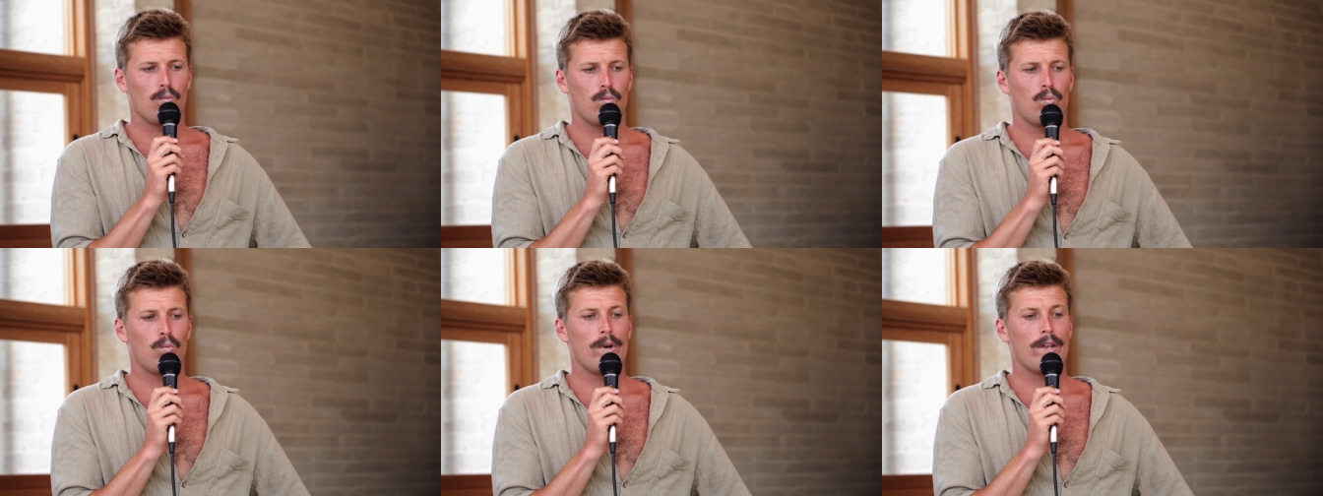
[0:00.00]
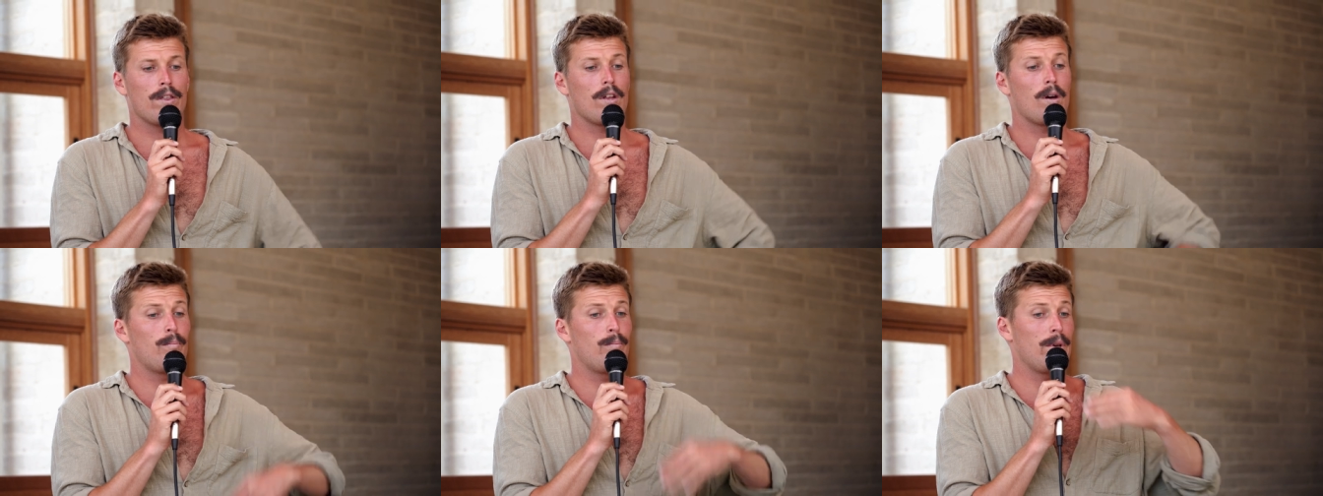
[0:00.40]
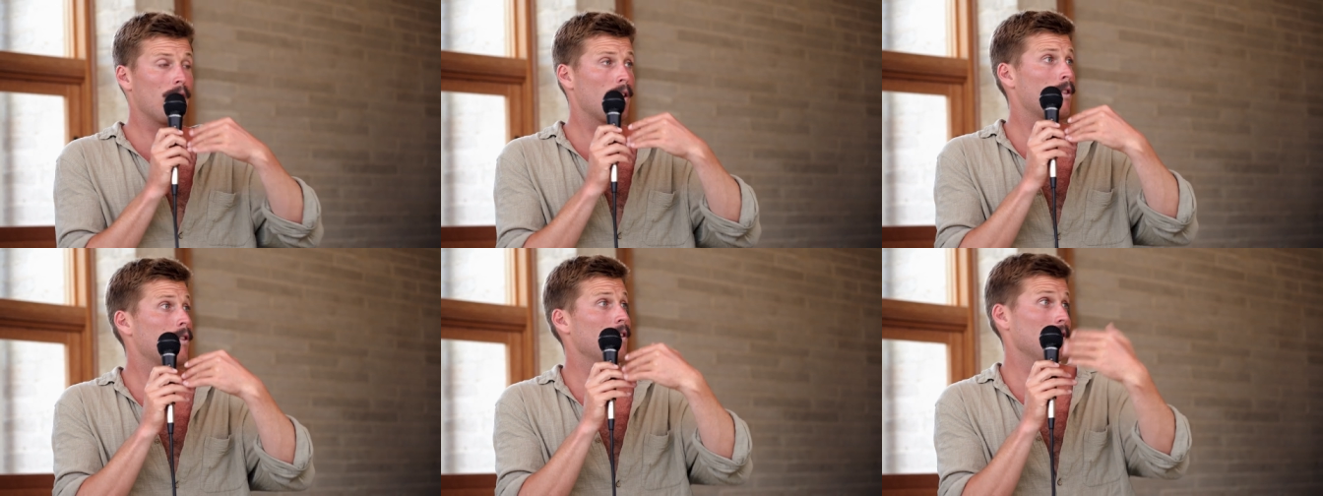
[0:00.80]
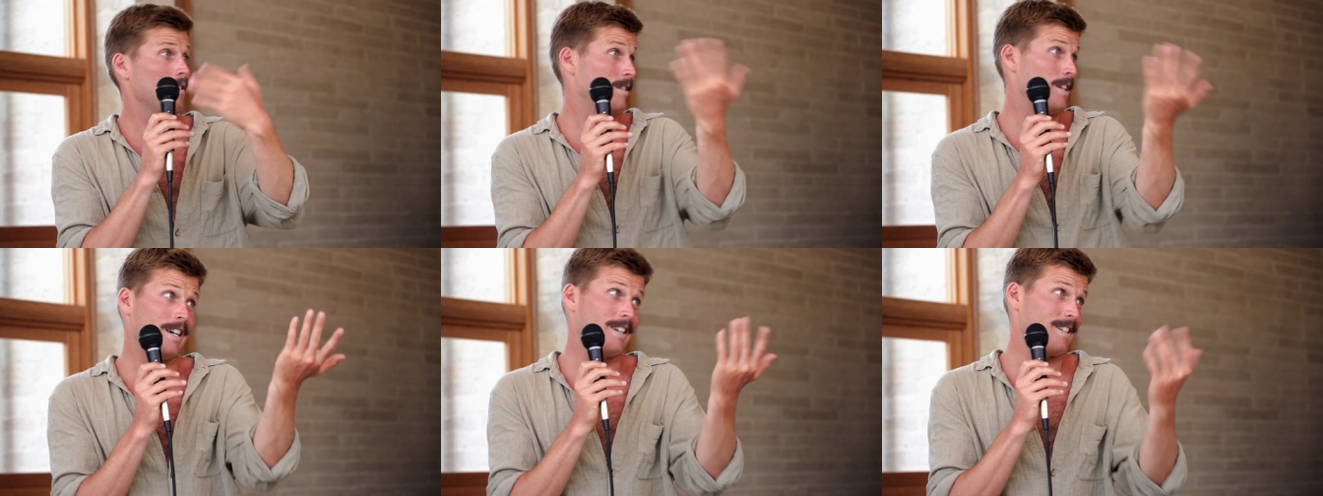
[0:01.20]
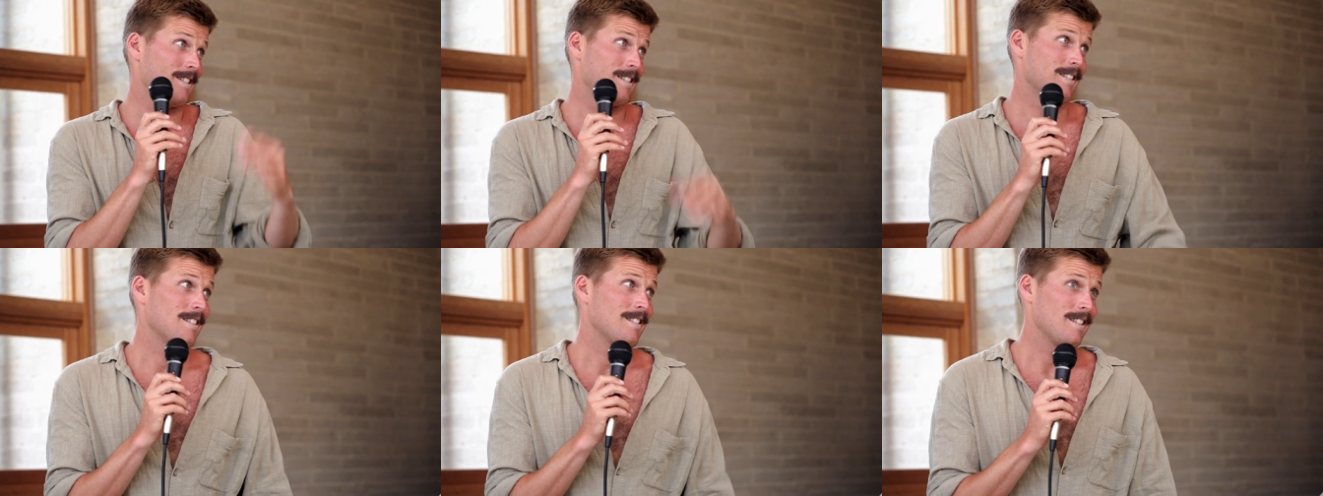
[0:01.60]
with wow, a big that's, thing, that's yeah,
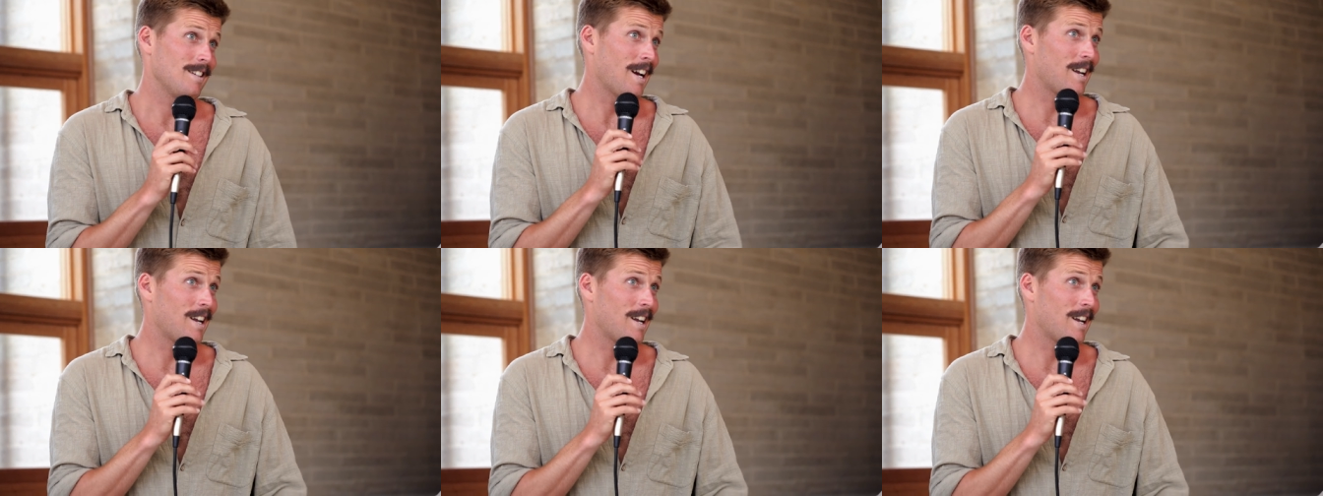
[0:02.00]
amazing.